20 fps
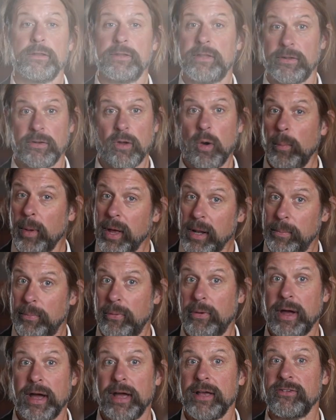The Nobel
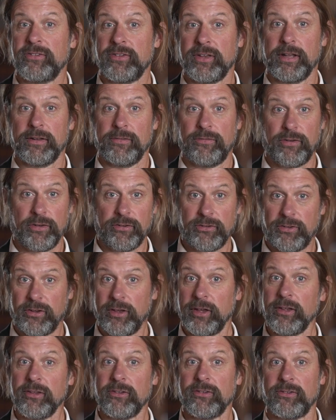Prize in
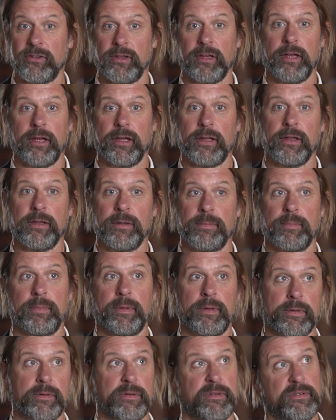Physics
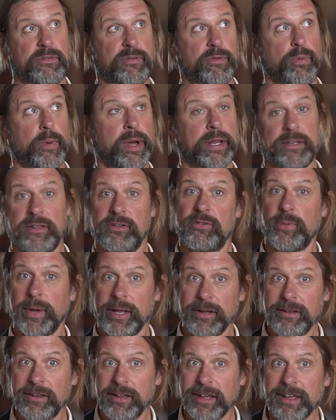
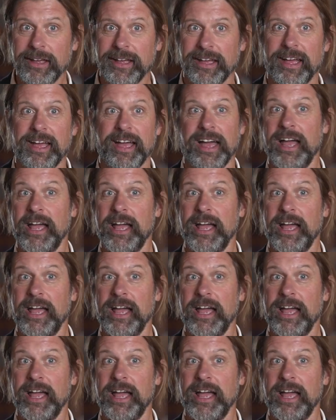2020